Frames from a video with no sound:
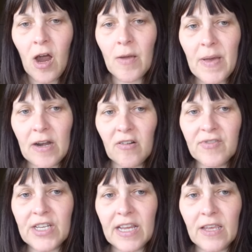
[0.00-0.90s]
I'm better off
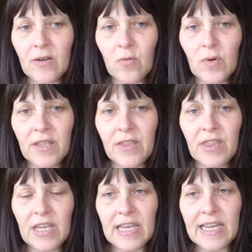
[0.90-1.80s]
sticking with
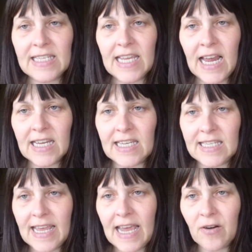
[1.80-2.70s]
the easy
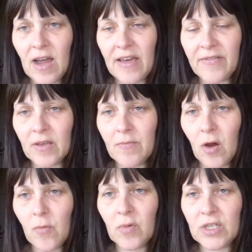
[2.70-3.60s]
access account I have at the
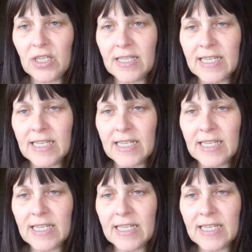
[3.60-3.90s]
moment, which is